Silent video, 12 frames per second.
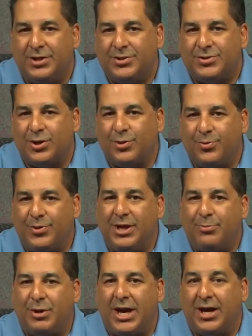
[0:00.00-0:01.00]
So
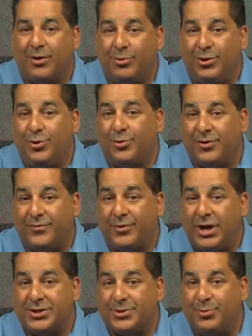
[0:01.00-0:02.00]
think back when you were a
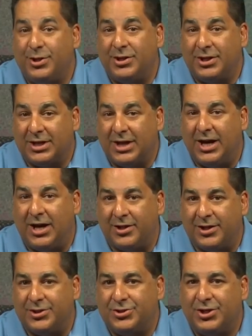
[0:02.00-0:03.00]
freshman in
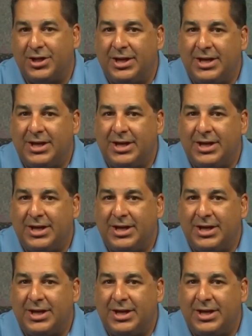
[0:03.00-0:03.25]
college,